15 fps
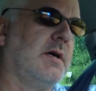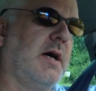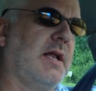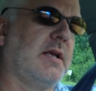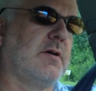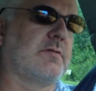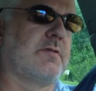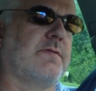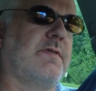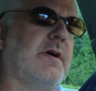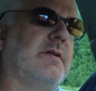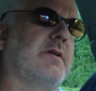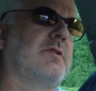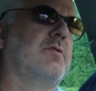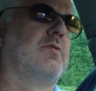a lot of
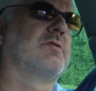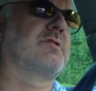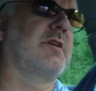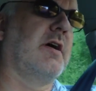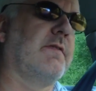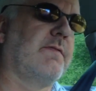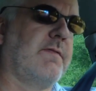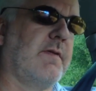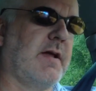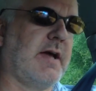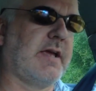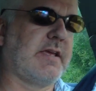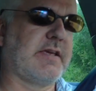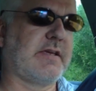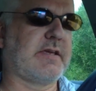other cool stuff,
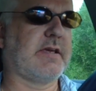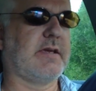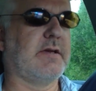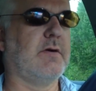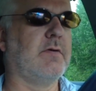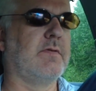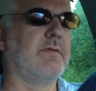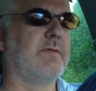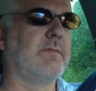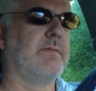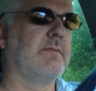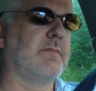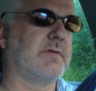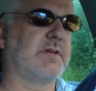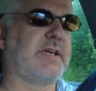like on
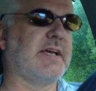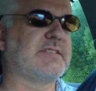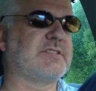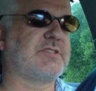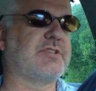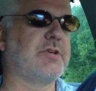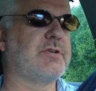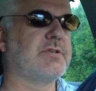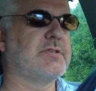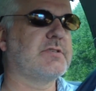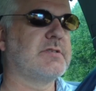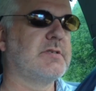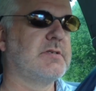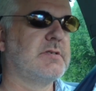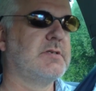gestures